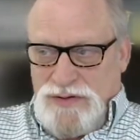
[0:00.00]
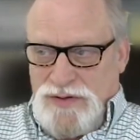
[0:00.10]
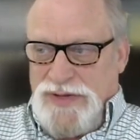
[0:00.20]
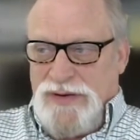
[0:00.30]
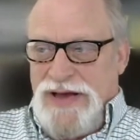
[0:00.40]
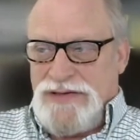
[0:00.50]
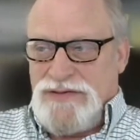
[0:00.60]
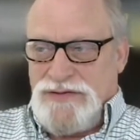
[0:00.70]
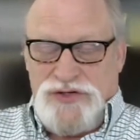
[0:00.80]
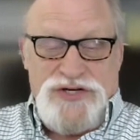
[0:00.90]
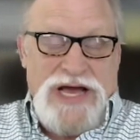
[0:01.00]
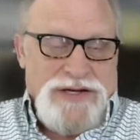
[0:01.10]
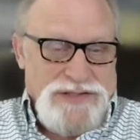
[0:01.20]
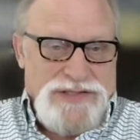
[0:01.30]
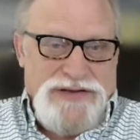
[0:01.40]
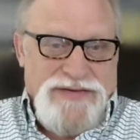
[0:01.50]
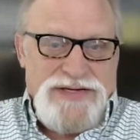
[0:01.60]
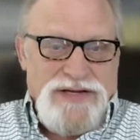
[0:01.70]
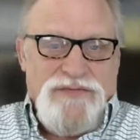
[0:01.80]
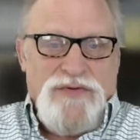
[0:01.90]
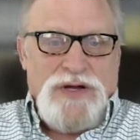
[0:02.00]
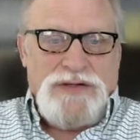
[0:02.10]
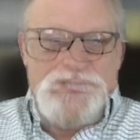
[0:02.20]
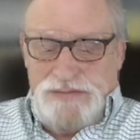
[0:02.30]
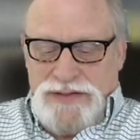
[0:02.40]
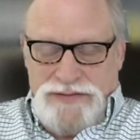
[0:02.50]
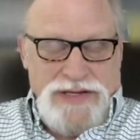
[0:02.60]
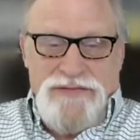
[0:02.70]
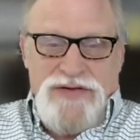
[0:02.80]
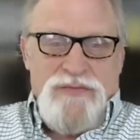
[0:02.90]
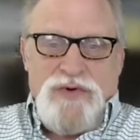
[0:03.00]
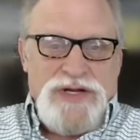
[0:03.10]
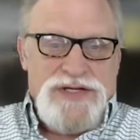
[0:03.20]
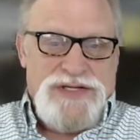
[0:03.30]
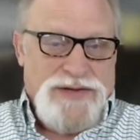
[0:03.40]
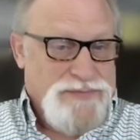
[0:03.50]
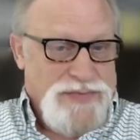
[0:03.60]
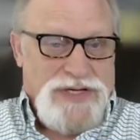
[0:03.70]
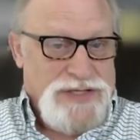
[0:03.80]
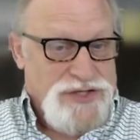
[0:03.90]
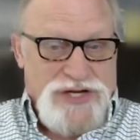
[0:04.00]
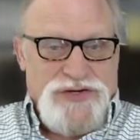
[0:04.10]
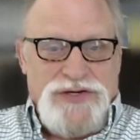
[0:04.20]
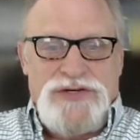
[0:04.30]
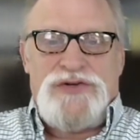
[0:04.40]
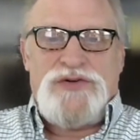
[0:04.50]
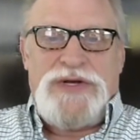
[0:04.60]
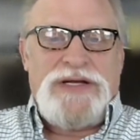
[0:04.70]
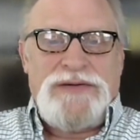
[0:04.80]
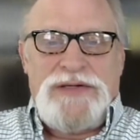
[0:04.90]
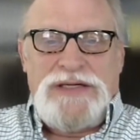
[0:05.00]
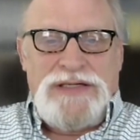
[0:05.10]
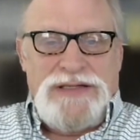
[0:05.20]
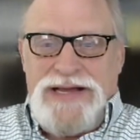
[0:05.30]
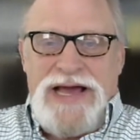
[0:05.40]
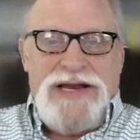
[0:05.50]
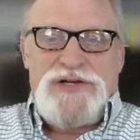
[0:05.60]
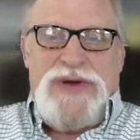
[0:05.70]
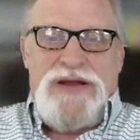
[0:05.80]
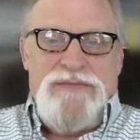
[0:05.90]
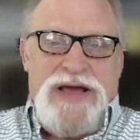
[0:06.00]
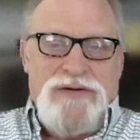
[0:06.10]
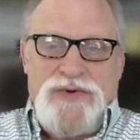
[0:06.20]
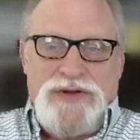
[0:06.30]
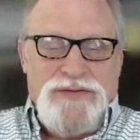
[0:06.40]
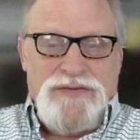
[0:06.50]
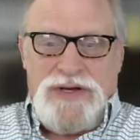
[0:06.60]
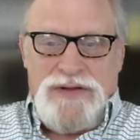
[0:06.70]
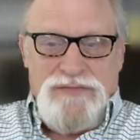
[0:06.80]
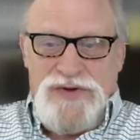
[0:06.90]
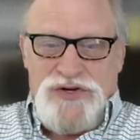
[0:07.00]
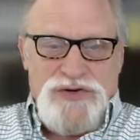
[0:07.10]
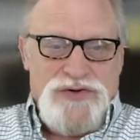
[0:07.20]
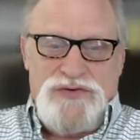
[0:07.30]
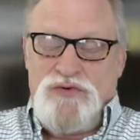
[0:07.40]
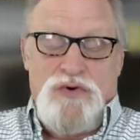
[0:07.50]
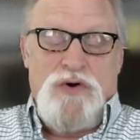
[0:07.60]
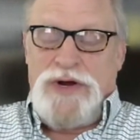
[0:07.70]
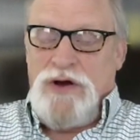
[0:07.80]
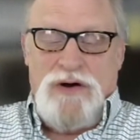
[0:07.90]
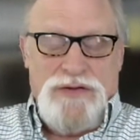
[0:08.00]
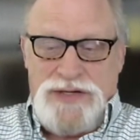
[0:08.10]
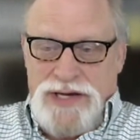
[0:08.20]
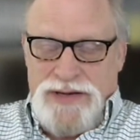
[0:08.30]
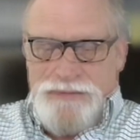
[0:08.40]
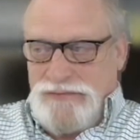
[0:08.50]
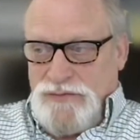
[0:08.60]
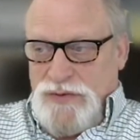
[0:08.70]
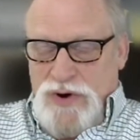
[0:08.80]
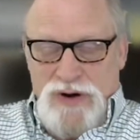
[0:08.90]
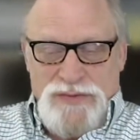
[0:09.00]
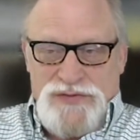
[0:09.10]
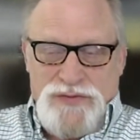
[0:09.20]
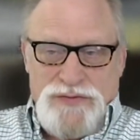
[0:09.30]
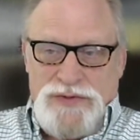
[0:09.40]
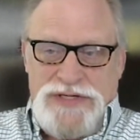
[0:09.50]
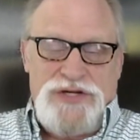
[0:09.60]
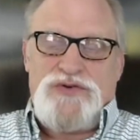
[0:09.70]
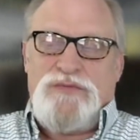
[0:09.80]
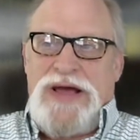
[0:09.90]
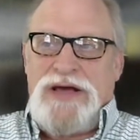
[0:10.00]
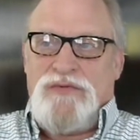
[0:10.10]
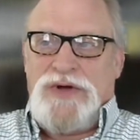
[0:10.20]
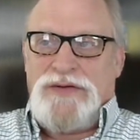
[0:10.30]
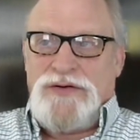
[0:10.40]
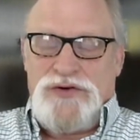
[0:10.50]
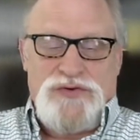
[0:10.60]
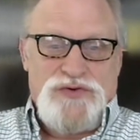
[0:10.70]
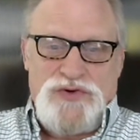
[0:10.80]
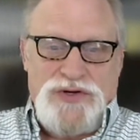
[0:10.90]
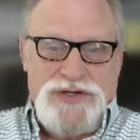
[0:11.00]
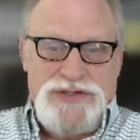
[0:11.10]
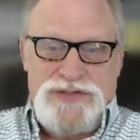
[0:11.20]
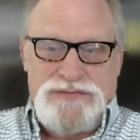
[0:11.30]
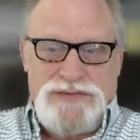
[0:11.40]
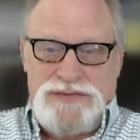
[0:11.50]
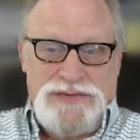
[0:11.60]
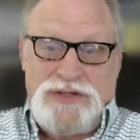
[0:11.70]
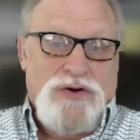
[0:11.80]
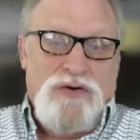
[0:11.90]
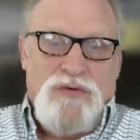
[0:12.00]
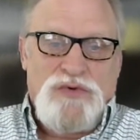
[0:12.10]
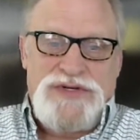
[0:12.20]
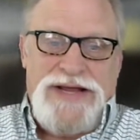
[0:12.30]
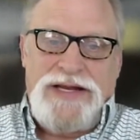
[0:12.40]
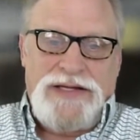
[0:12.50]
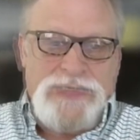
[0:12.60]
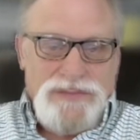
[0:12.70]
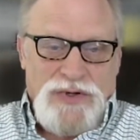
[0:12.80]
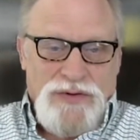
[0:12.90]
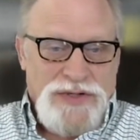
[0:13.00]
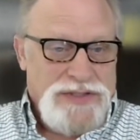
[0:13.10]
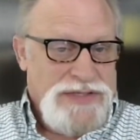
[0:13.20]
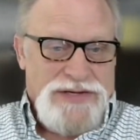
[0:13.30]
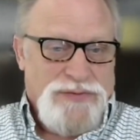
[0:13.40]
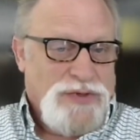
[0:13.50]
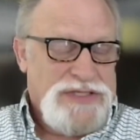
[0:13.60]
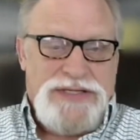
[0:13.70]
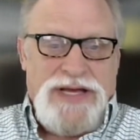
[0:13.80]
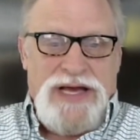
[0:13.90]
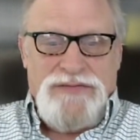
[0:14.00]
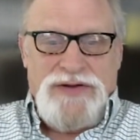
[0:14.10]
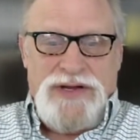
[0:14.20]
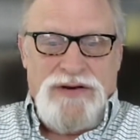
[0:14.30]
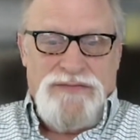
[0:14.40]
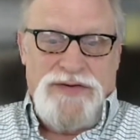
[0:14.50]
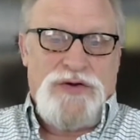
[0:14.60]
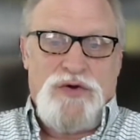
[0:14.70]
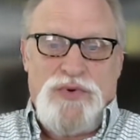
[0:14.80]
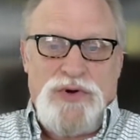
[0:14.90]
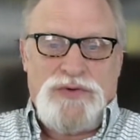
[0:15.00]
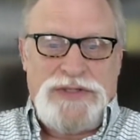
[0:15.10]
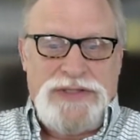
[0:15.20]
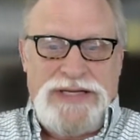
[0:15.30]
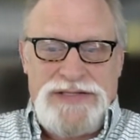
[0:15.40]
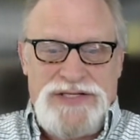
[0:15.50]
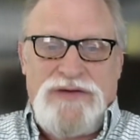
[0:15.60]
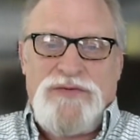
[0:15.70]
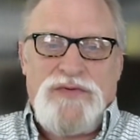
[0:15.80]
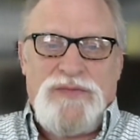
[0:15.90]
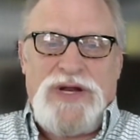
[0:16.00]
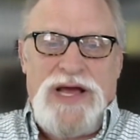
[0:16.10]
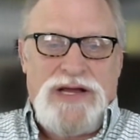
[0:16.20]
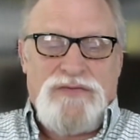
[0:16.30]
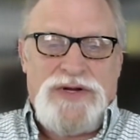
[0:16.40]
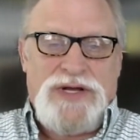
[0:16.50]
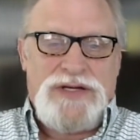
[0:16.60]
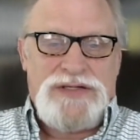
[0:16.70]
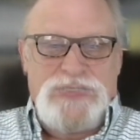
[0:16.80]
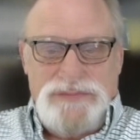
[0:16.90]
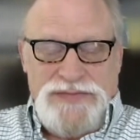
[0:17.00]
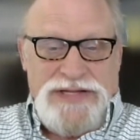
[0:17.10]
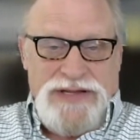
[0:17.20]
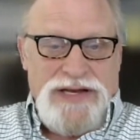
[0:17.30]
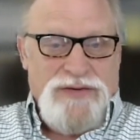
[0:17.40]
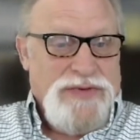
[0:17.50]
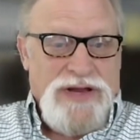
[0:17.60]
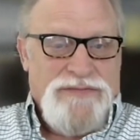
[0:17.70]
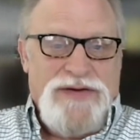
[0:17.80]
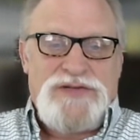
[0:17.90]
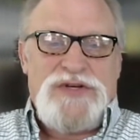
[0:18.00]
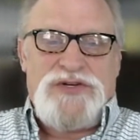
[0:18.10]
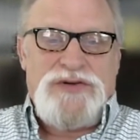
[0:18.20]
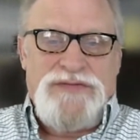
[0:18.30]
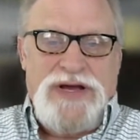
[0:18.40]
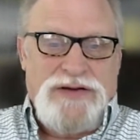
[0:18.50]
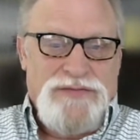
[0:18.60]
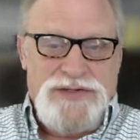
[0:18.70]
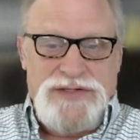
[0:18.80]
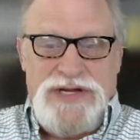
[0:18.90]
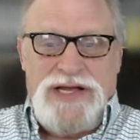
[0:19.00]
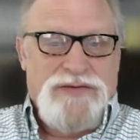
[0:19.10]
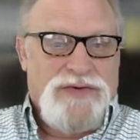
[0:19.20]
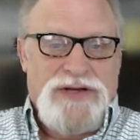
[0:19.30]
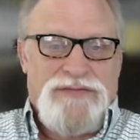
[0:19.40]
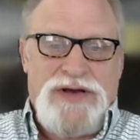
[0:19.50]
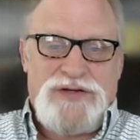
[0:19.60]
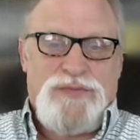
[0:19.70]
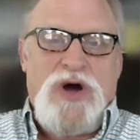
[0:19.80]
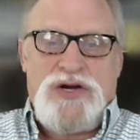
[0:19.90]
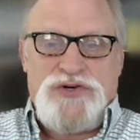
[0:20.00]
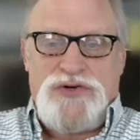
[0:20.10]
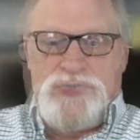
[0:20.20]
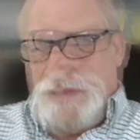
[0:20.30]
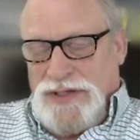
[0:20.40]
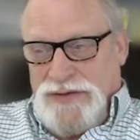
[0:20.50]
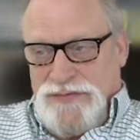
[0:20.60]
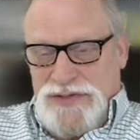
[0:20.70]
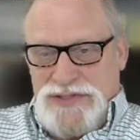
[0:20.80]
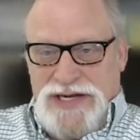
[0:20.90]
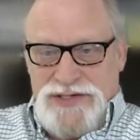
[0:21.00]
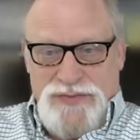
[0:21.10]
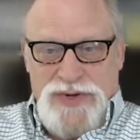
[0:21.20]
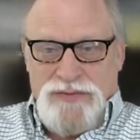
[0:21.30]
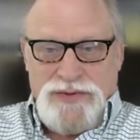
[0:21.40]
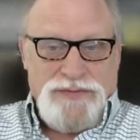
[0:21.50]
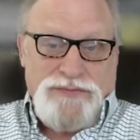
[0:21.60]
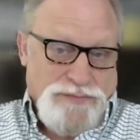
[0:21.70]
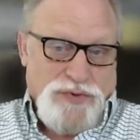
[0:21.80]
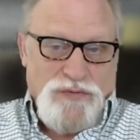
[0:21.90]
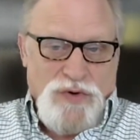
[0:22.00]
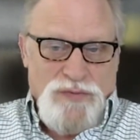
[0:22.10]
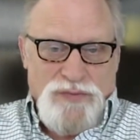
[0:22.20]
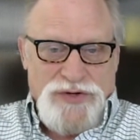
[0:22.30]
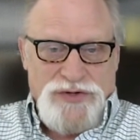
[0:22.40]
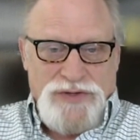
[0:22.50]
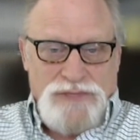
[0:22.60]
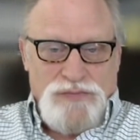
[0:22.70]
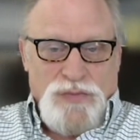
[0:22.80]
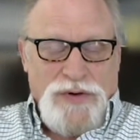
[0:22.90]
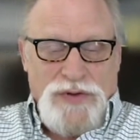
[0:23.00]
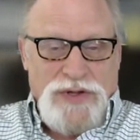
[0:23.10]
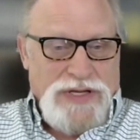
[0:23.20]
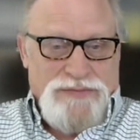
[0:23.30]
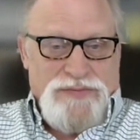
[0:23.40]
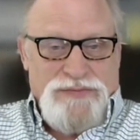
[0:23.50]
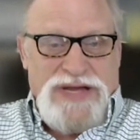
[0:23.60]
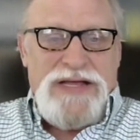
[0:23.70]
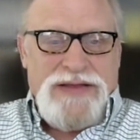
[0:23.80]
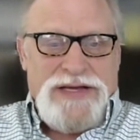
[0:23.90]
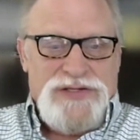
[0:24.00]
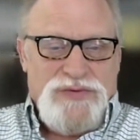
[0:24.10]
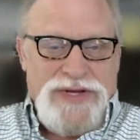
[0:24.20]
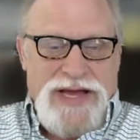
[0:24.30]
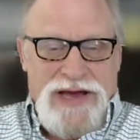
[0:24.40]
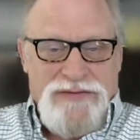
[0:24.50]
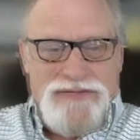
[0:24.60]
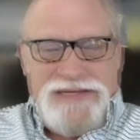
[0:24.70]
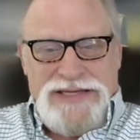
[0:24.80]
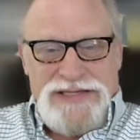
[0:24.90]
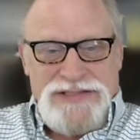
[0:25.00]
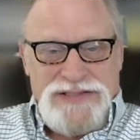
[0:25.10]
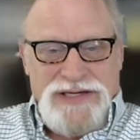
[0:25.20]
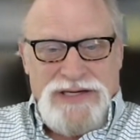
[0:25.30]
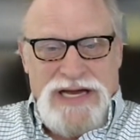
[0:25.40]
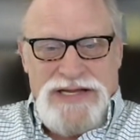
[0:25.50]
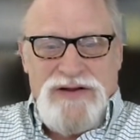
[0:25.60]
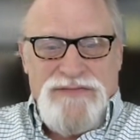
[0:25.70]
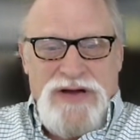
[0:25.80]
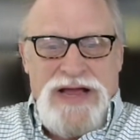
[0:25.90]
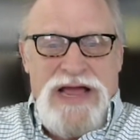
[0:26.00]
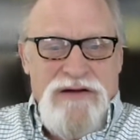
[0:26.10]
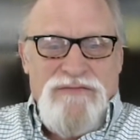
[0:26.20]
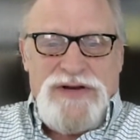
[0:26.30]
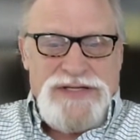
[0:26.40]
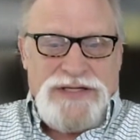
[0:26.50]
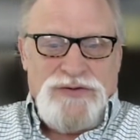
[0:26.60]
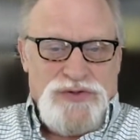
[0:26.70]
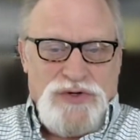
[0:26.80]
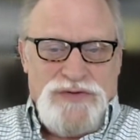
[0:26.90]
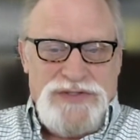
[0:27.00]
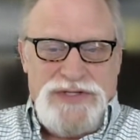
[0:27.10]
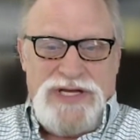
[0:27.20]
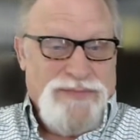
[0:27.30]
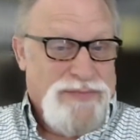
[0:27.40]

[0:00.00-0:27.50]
a little bit about the challenges they face up front. They have network congestion, and they can't expand bandwidth. The mission is growing all the time. Requirements for additional bandwidth, additional circuits occur almost daily. All the networks that they have today are failure prone and suffer from a lack of redundancy. But that affects mission effectiveness and negatively affects posture for the sites to be able to perform their mission. One of the big things that we have is identifying every single service that